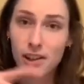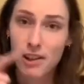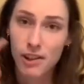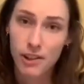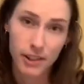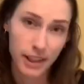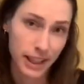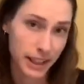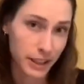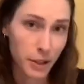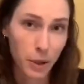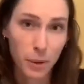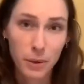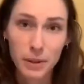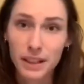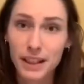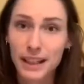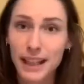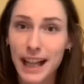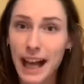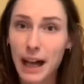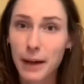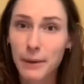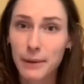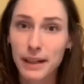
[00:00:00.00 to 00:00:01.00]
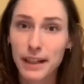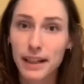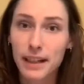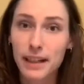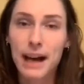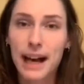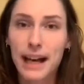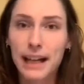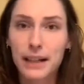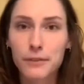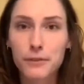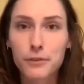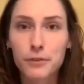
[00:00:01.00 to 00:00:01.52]
They don't allow it.
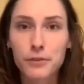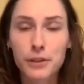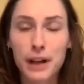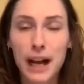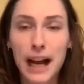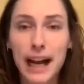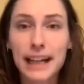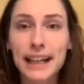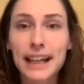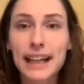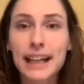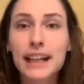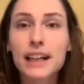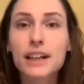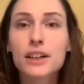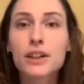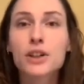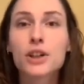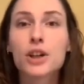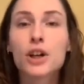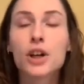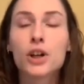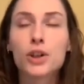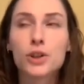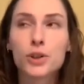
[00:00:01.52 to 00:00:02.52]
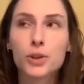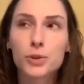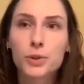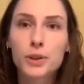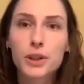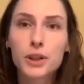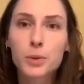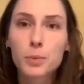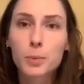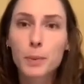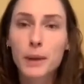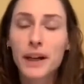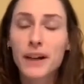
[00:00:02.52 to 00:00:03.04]
On Friday, you
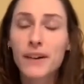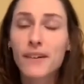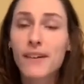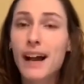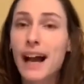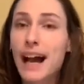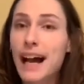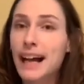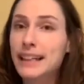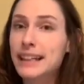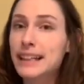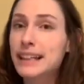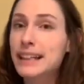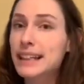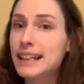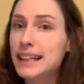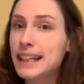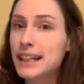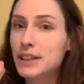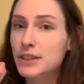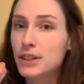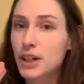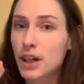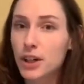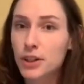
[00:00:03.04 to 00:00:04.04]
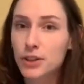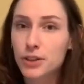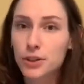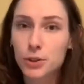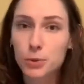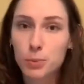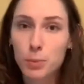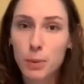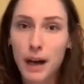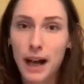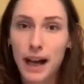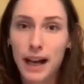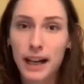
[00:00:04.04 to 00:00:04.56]
can wear any leotard you
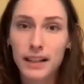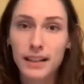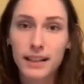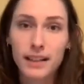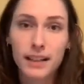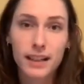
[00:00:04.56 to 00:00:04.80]
want.